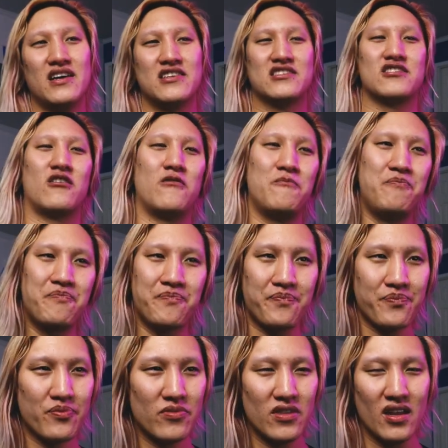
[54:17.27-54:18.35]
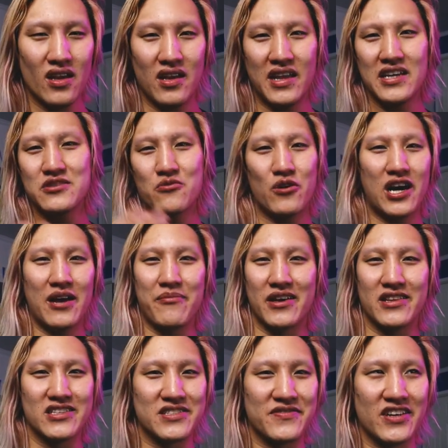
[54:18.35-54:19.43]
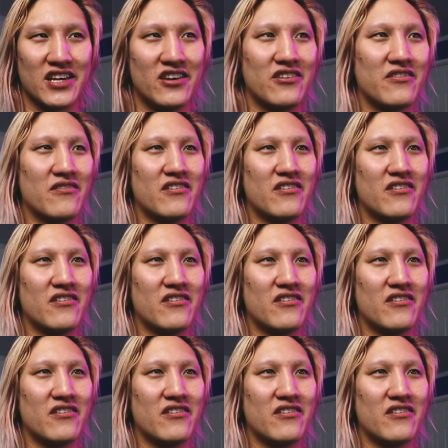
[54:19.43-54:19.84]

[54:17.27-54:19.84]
And so that's why I made this video.